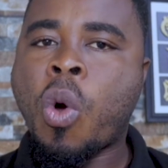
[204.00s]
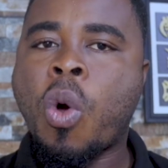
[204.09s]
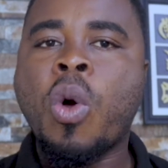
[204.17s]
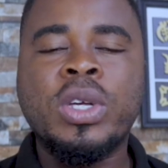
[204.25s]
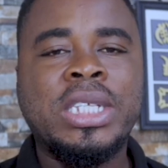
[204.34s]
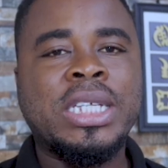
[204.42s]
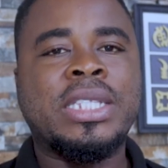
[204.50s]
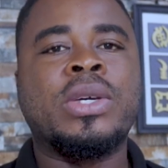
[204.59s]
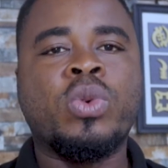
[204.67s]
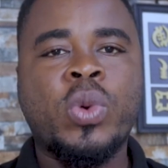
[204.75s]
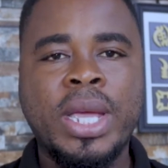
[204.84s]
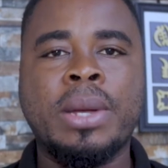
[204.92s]
or just
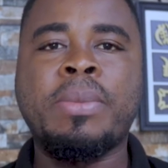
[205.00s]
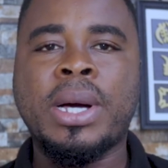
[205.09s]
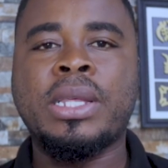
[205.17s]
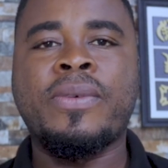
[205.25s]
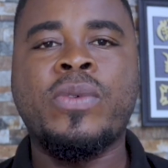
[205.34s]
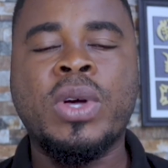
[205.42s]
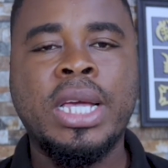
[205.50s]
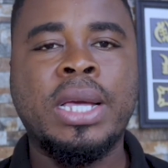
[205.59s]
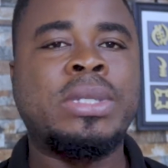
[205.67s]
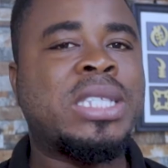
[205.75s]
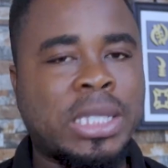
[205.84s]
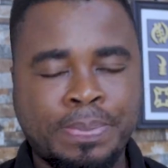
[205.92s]
a Queen Mother for
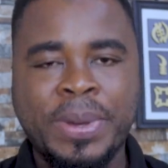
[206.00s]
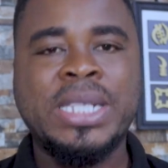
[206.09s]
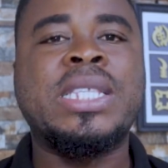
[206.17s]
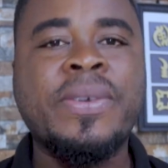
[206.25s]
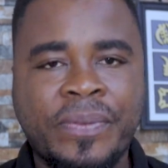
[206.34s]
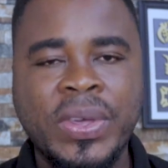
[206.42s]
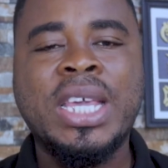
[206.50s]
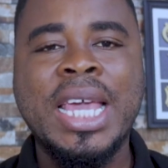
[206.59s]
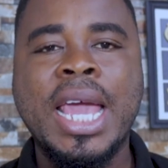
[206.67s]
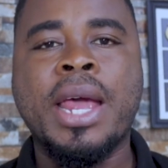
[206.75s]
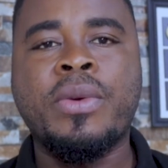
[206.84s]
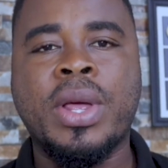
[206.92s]
a specific
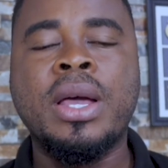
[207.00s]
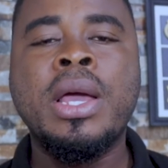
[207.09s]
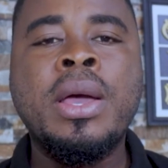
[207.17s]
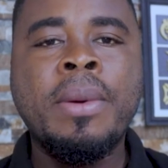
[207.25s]
area.